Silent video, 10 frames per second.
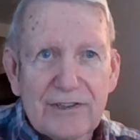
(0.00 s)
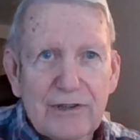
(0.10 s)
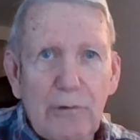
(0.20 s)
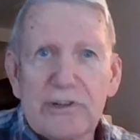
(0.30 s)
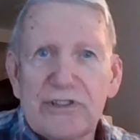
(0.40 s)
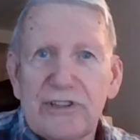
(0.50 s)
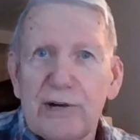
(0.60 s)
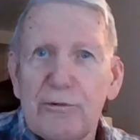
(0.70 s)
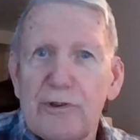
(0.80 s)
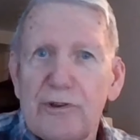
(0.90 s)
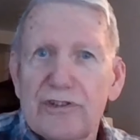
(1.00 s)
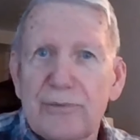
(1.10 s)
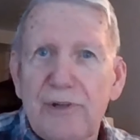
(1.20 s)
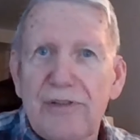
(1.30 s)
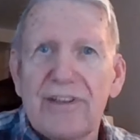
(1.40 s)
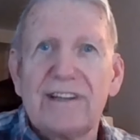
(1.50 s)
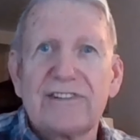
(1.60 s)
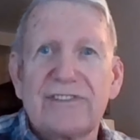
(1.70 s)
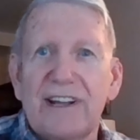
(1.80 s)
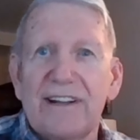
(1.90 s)
So I want to share with you some of the
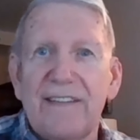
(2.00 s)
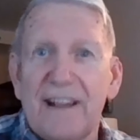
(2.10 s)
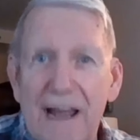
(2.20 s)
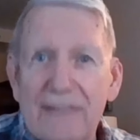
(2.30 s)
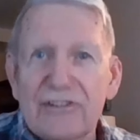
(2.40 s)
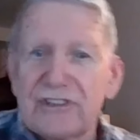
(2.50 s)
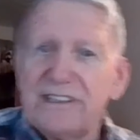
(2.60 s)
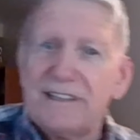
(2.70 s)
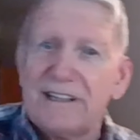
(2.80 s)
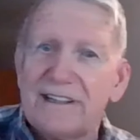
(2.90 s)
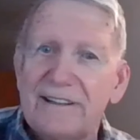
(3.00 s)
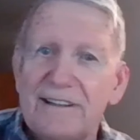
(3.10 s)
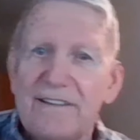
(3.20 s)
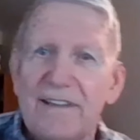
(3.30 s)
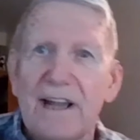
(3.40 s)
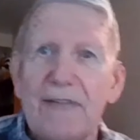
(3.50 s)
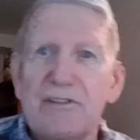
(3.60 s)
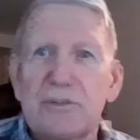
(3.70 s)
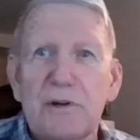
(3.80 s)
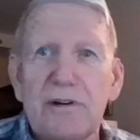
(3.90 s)
things that, that I've seen and that
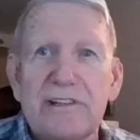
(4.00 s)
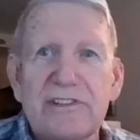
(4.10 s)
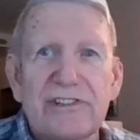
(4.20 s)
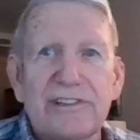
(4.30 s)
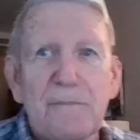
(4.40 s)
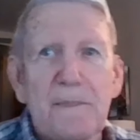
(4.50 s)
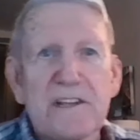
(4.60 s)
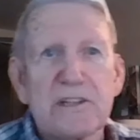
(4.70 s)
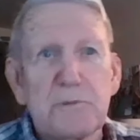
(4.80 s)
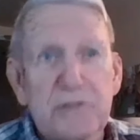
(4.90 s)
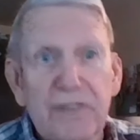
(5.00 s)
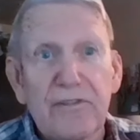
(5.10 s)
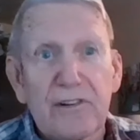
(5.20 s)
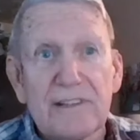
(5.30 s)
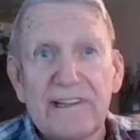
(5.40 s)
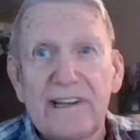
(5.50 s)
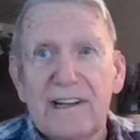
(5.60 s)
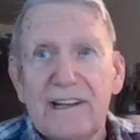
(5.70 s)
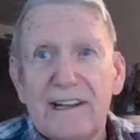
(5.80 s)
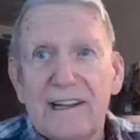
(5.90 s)
I've experienced
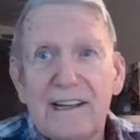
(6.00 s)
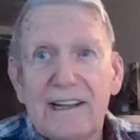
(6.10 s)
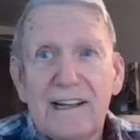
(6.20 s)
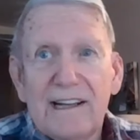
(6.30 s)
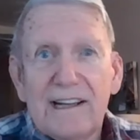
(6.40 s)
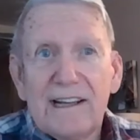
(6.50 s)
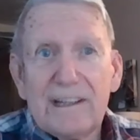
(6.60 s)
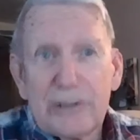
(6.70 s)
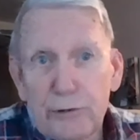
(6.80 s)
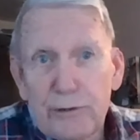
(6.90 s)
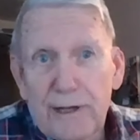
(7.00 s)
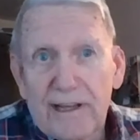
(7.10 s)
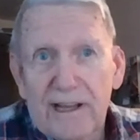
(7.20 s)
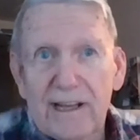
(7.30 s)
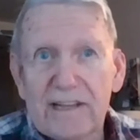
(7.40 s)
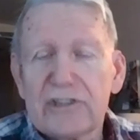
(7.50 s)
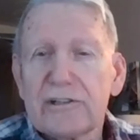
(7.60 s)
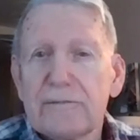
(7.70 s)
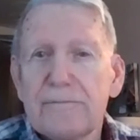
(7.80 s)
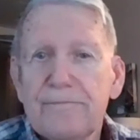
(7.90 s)
specifically in two
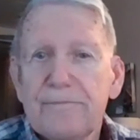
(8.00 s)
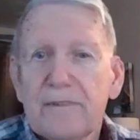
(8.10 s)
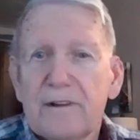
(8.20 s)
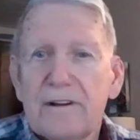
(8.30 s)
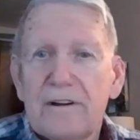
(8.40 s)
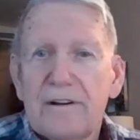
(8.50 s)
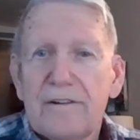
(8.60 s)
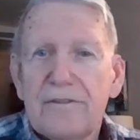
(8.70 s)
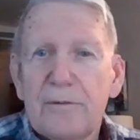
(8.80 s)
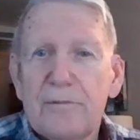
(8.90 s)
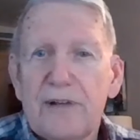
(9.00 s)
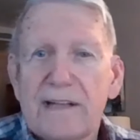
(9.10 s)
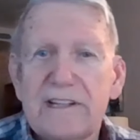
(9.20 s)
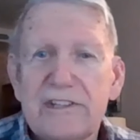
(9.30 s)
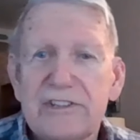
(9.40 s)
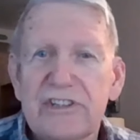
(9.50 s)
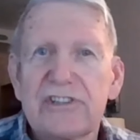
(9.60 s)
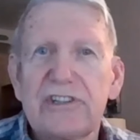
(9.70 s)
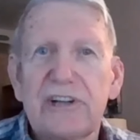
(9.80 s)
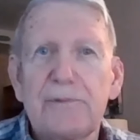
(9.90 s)
decades from
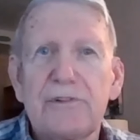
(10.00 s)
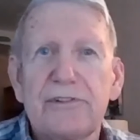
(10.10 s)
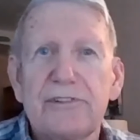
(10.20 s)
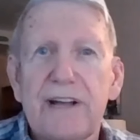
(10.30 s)
1960 up until